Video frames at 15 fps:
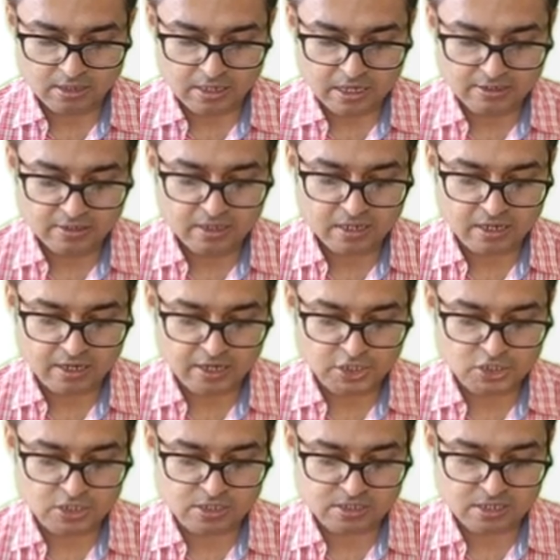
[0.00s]
other
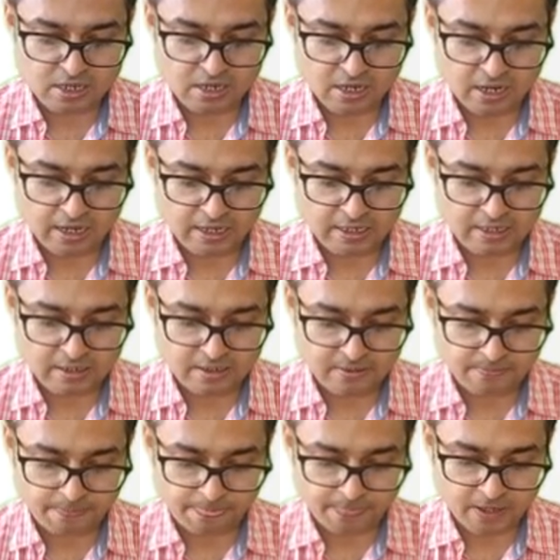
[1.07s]
conditions are like
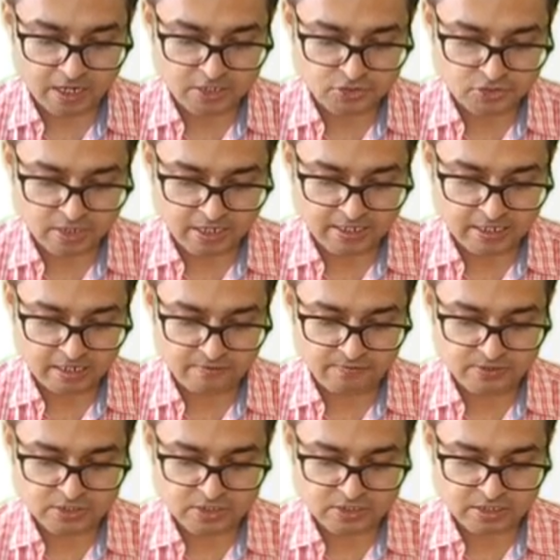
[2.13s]
congenital,
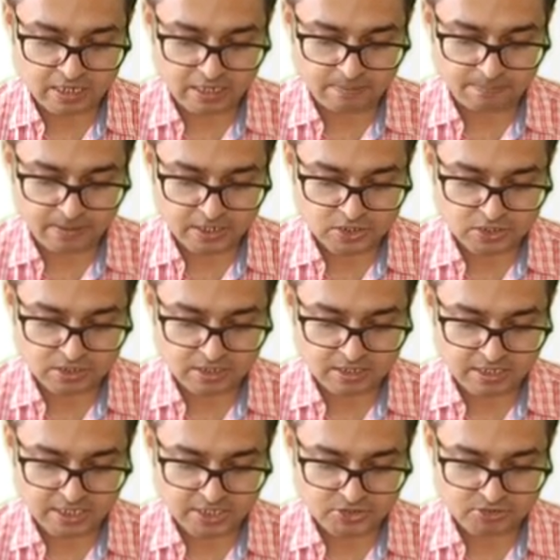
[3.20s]
which is
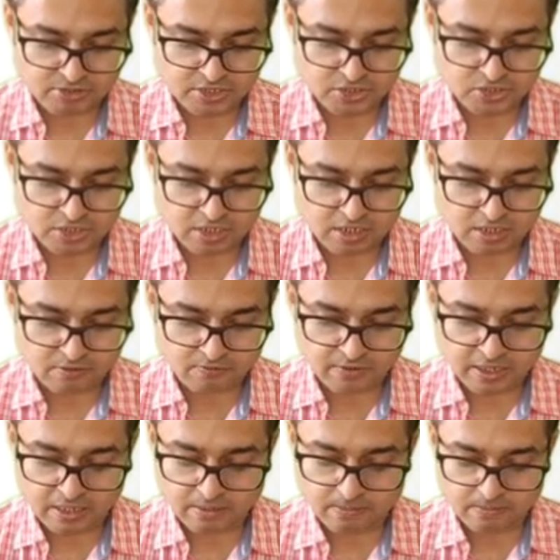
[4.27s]
aplasia, atresia,
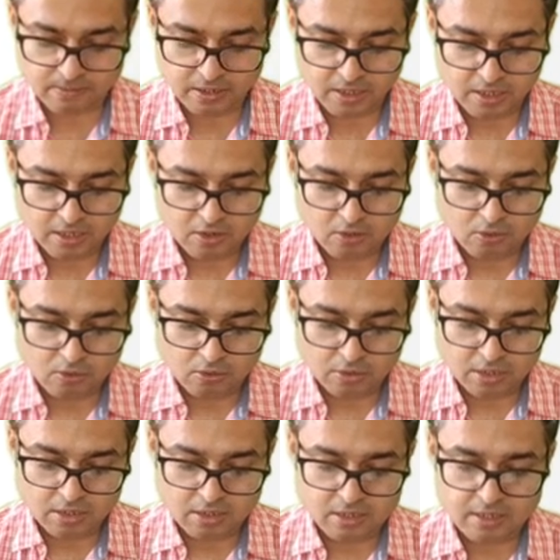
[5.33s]
web,
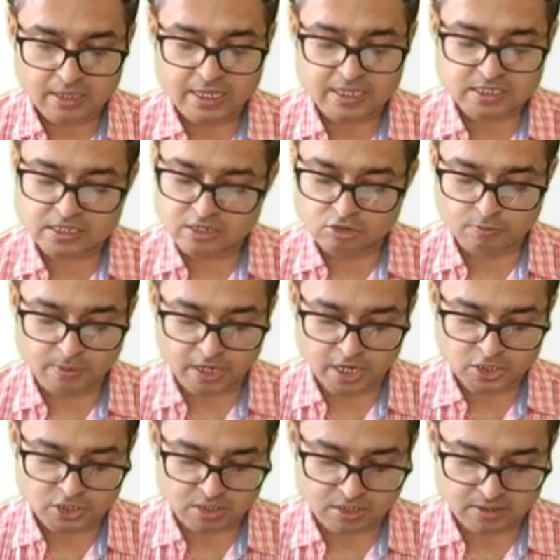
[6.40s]
or gastric
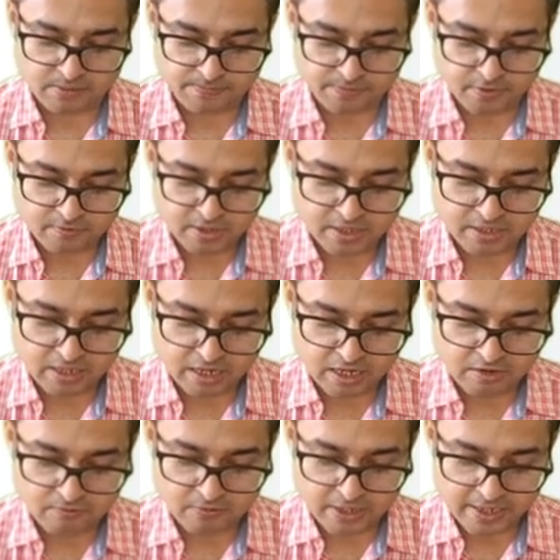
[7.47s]
duplication. What are the
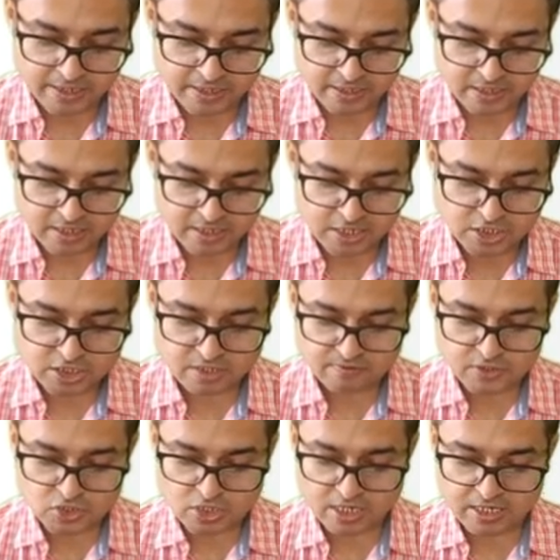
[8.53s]
acquired condition
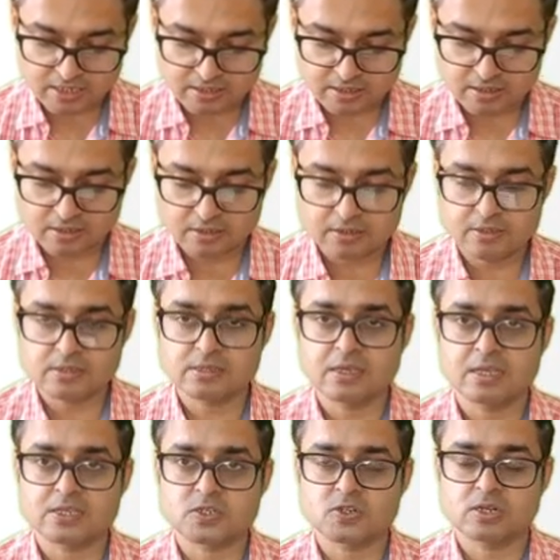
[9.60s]
which can this
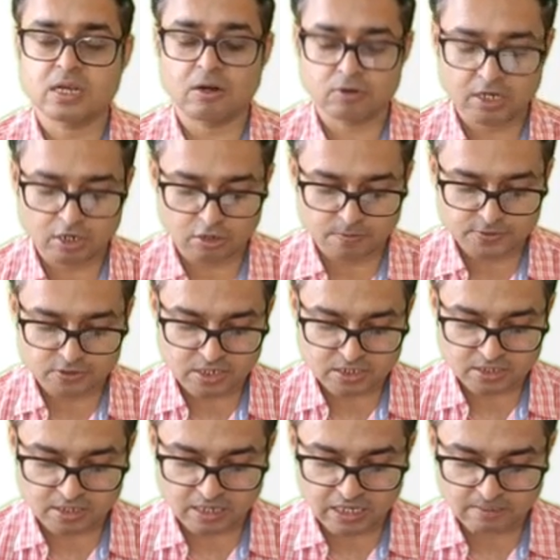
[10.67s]
gastric outlet
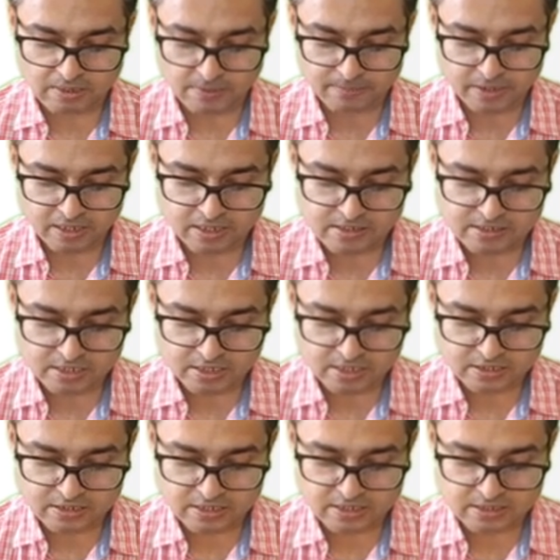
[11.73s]
obstruction like peptic ulcer
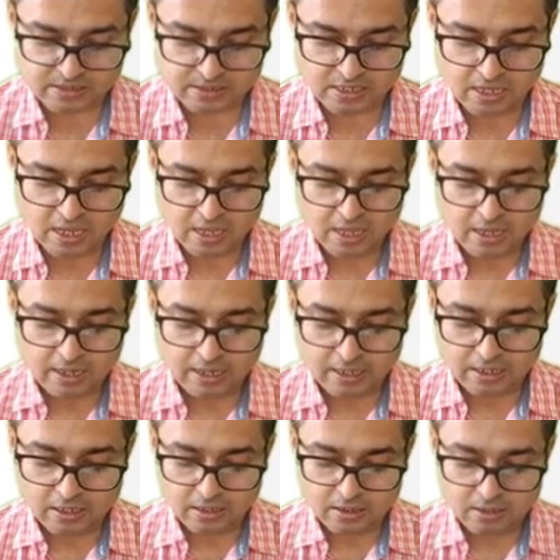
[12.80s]
disease,
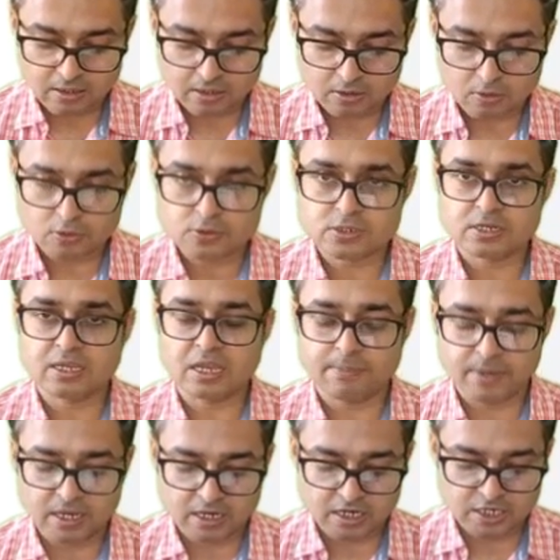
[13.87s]
like gastric
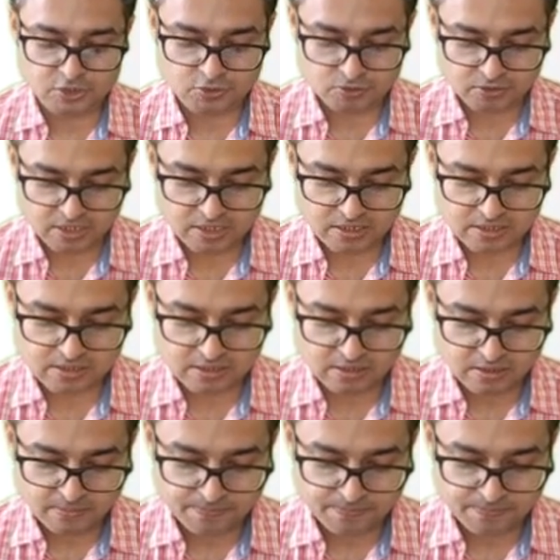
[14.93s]
chemical injuries